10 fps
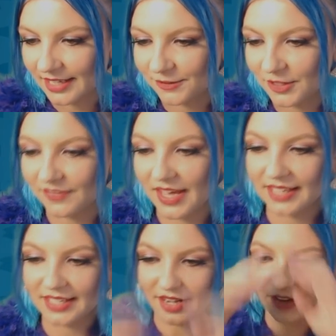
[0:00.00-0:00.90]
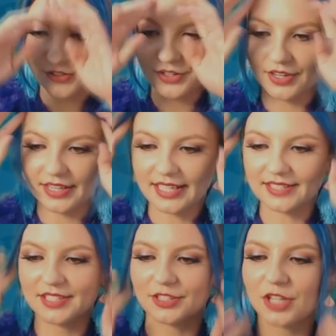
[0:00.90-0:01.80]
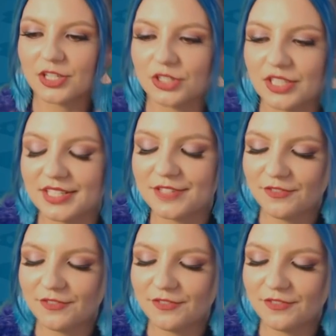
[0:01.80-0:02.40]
If you have any other, again, suggestions,